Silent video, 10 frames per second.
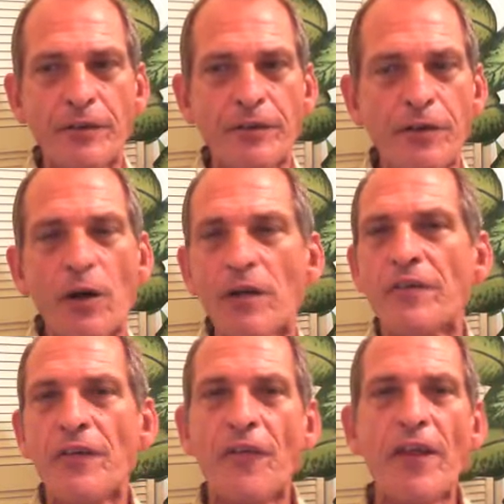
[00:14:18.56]
don't
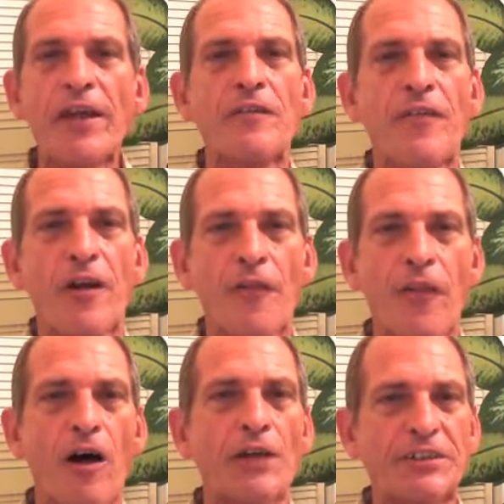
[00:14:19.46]
even think of their
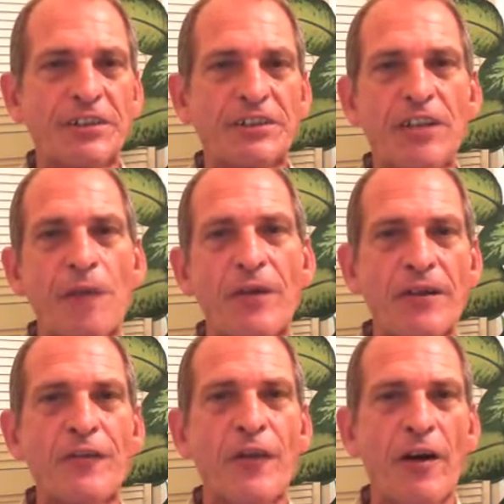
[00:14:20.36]
thoughts as
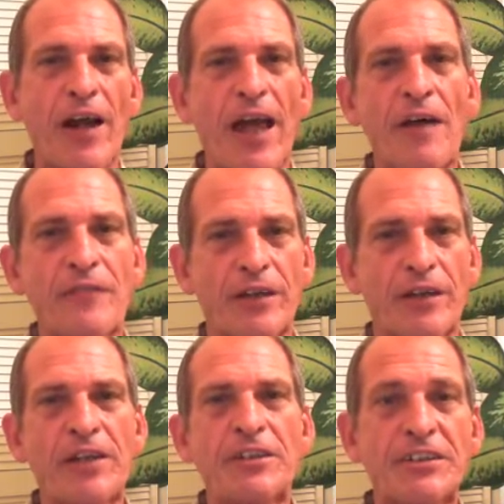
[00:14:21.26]
something that they're having.
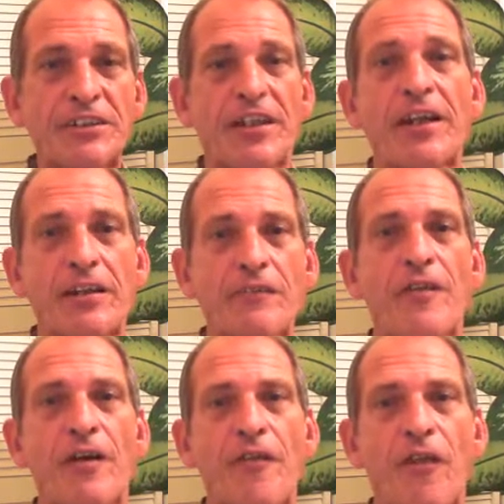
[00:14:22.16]
They just think of
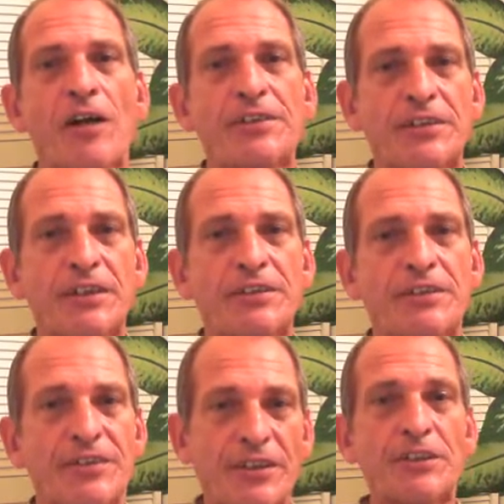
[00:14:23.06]
their thoughts
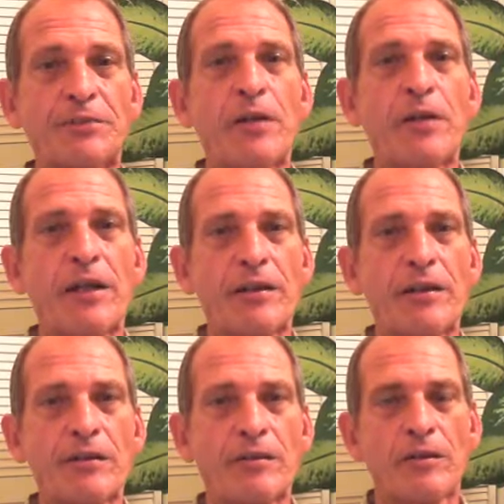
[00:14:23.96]
as, this is me.
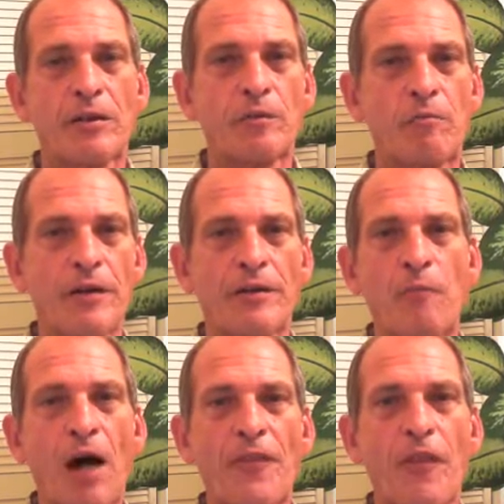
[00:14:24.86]

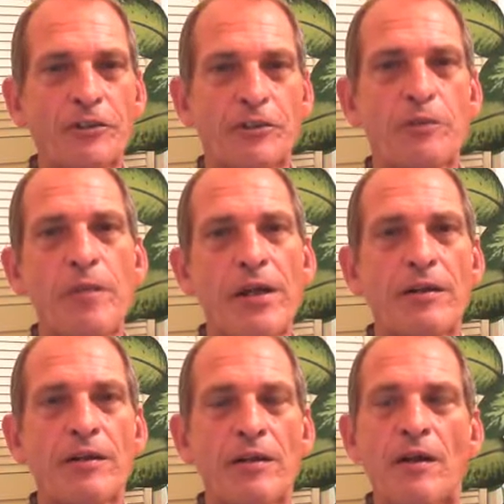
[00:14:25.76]
My thoughts are
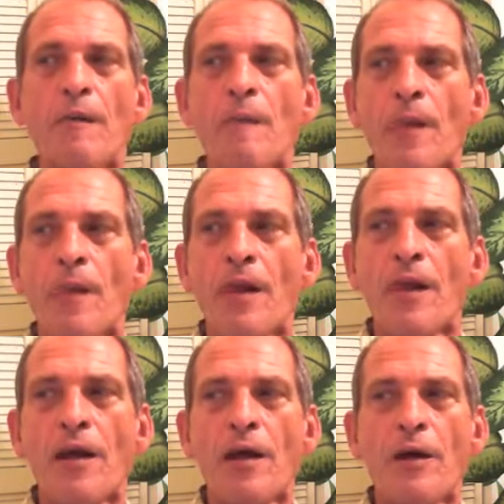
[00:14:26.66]
me.
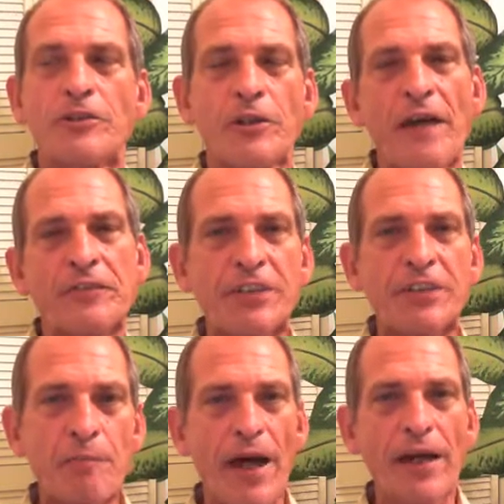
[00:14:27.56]
So you have to
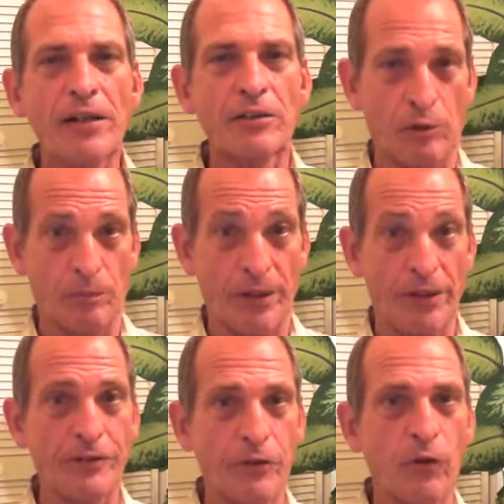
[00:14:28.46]
step back a little
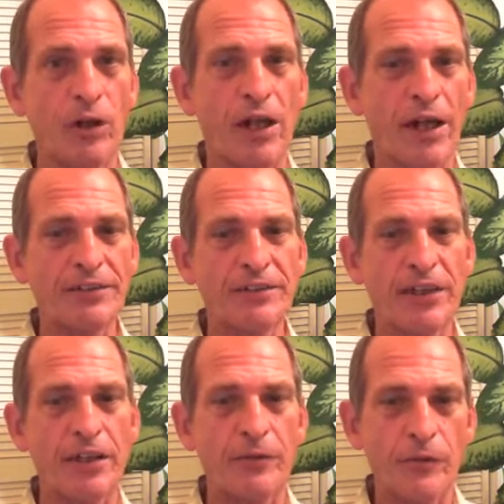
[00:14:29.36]
bit to realize
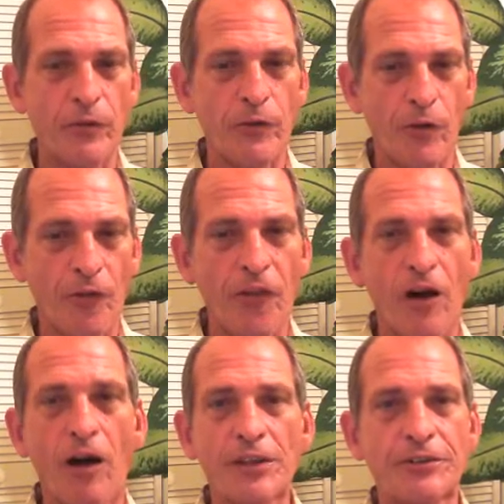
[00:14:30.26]
that your
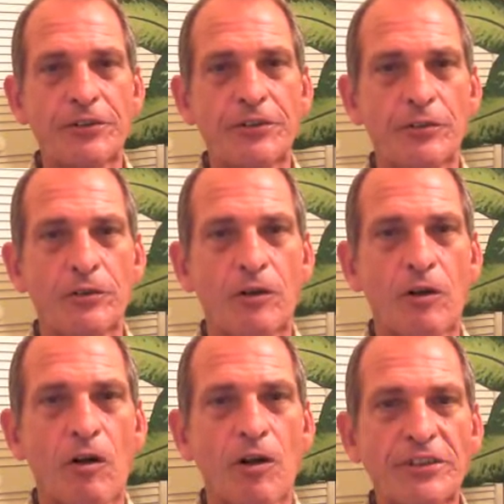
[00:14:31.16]
thoughts
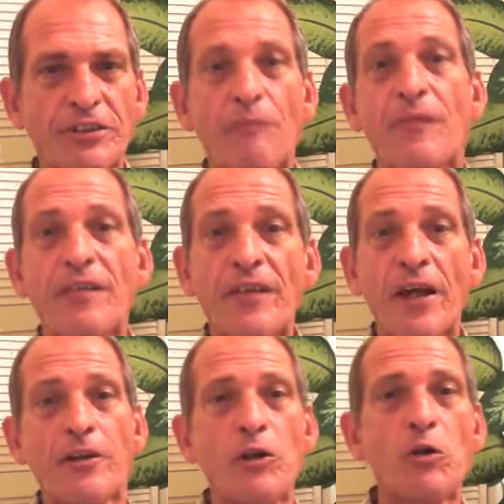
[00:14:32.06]
are something
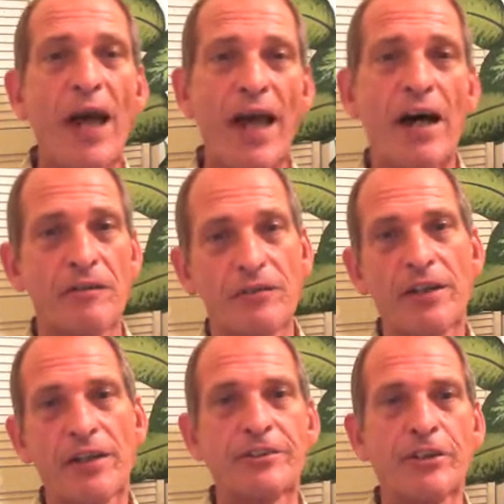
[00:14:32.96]
that you have.
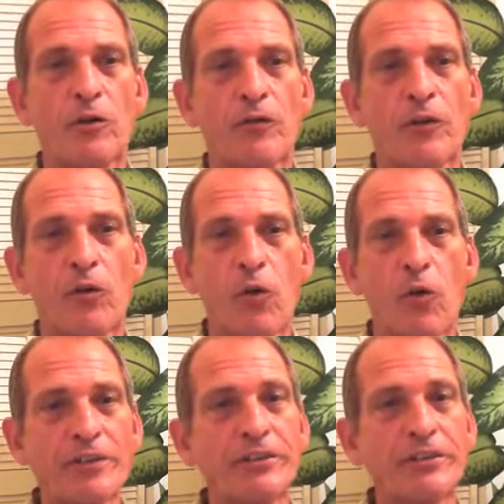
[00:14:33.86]
And so the
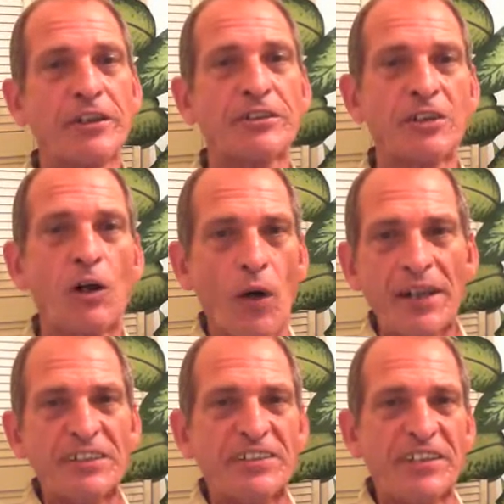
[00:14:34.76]
question is,
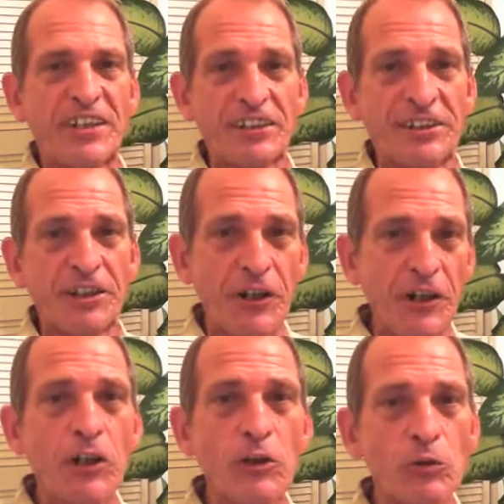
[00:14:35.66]
what is this
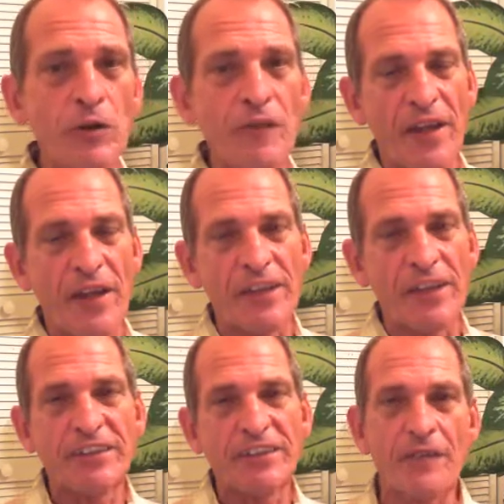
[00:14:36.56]
you that is
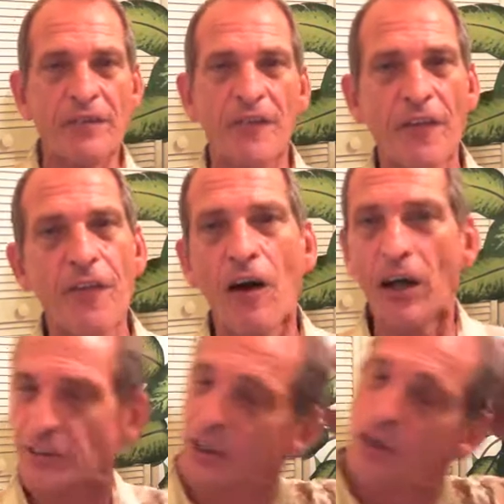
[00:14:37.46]
having the
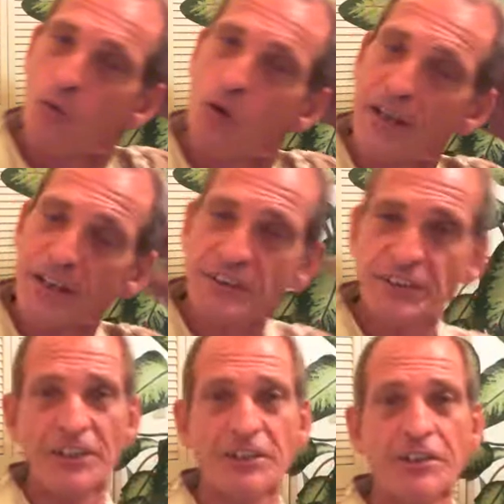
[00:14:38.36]
thoughts? What
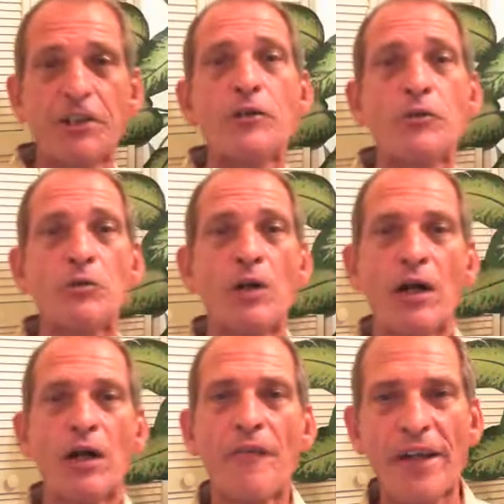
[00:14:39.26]
is this you
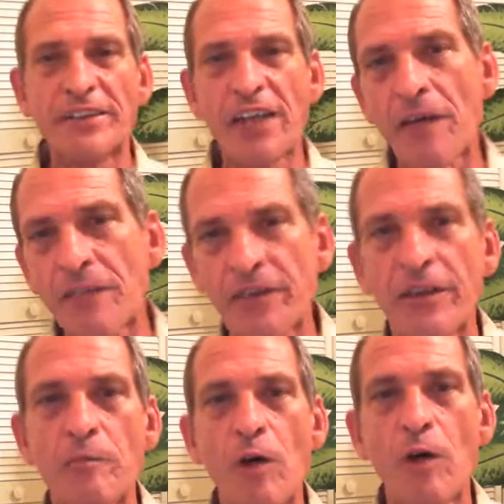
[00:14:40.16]
that is having
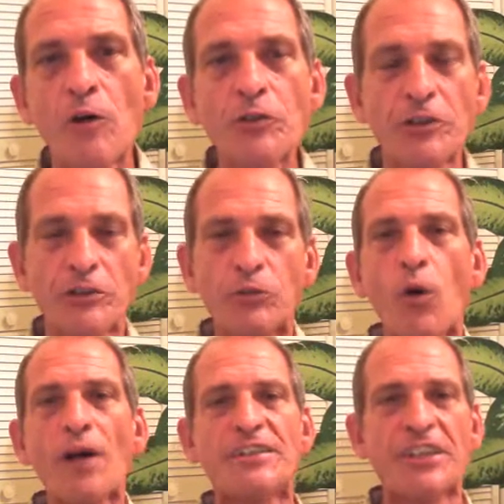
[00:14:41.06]
the emotions? What
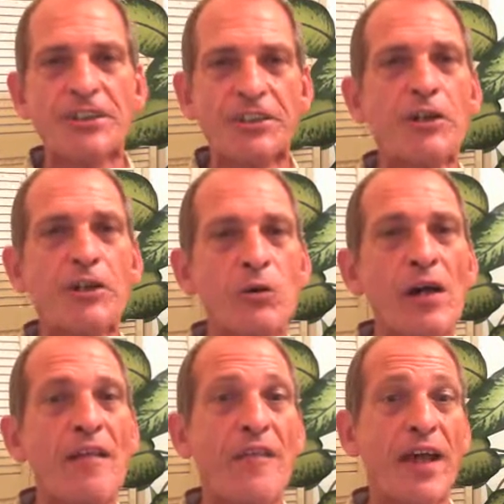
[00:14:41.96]
is this you
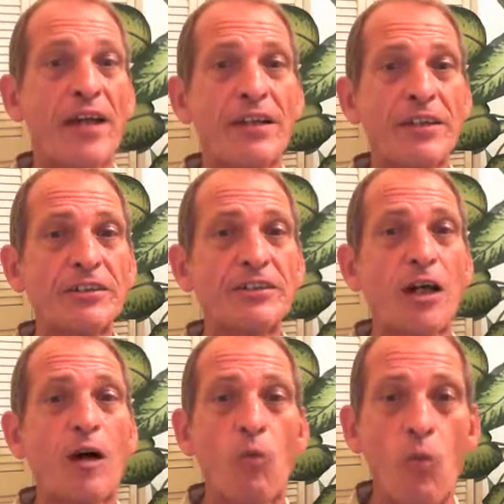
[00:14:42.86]
that
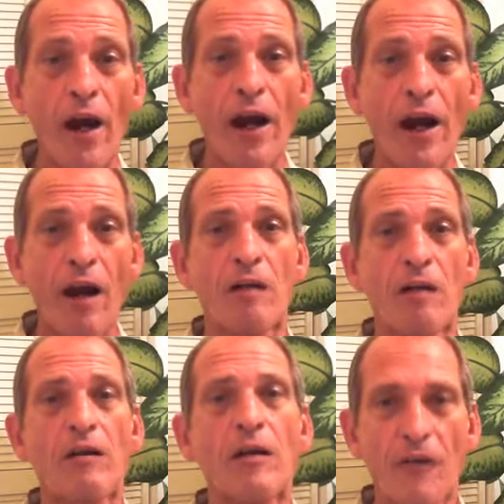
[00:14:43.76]
is aware
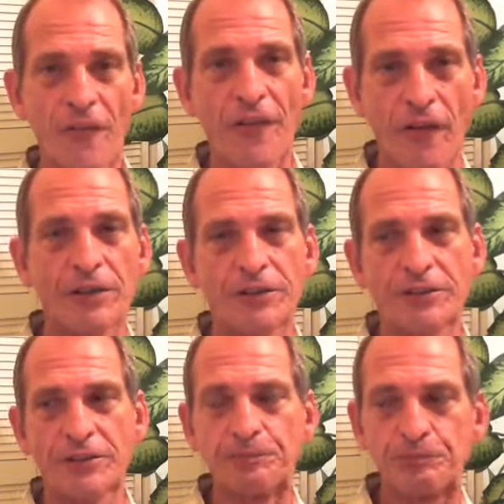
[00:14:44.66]
of the thoughts?